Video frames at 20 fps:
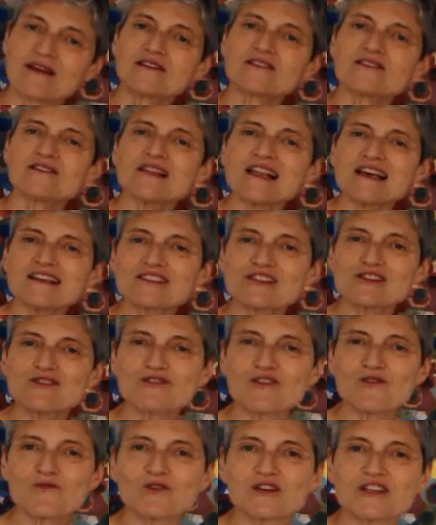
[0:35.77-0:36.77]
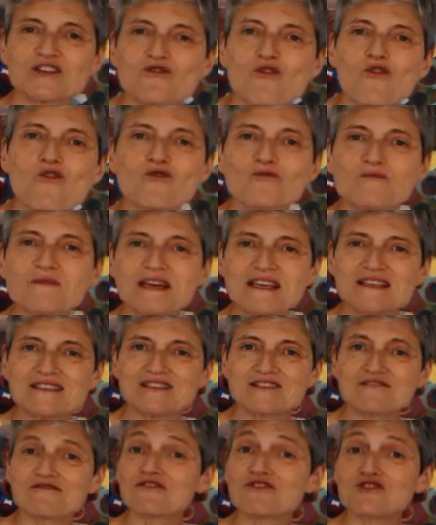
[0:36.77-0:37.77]
So let's look at what it all
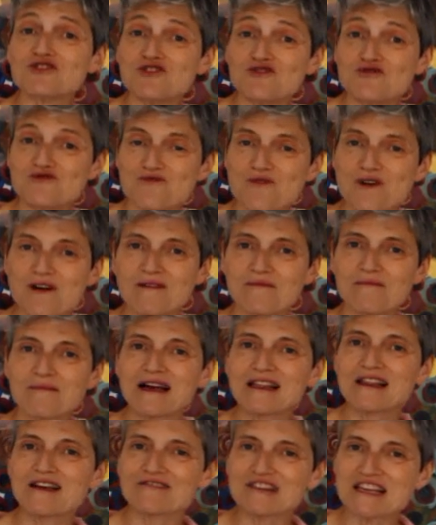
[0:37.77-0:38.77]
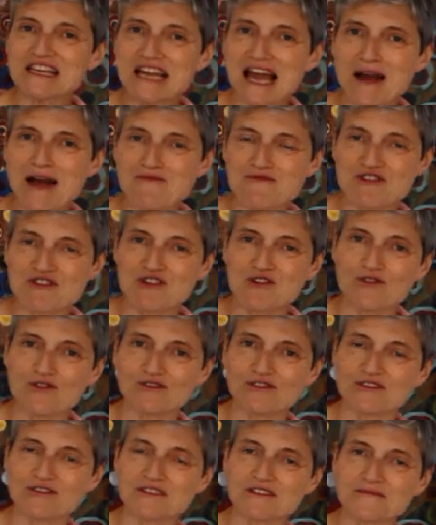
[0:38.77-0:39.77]
means for you, my lovely
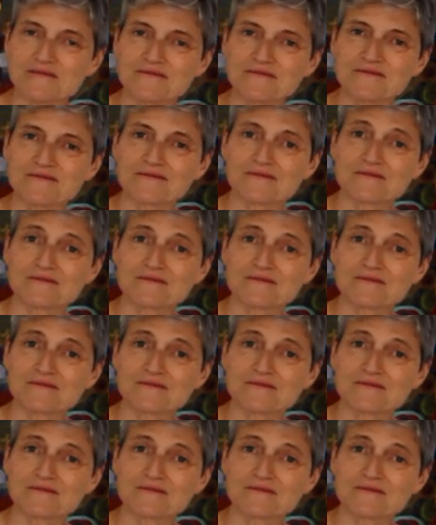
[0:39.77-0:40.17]
Capricorns.